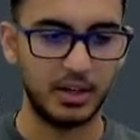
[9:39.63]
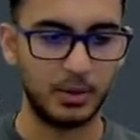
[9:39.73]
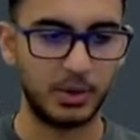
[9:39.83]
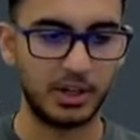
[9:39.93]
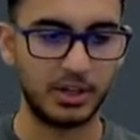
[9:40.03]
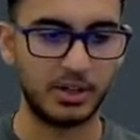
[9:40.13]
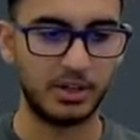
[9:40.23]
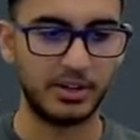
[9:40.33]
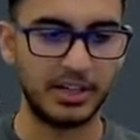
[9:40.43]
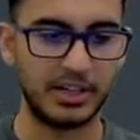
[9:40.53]
we're going to call
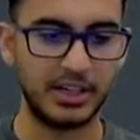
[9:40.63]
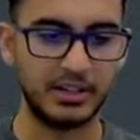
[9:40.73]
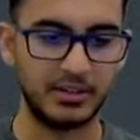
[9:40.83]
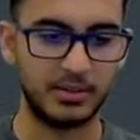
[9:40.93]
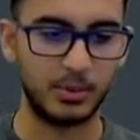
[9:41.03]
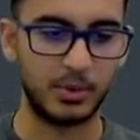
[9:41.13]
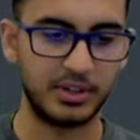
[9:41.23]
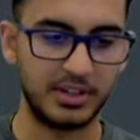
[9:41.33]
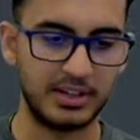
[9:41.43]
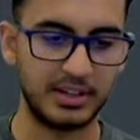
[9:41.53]
the get word
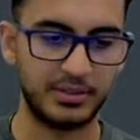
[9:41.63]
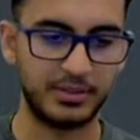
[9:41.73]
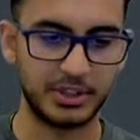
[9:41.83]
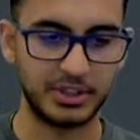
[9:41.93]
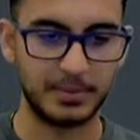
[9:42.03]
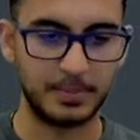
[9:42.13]
index function.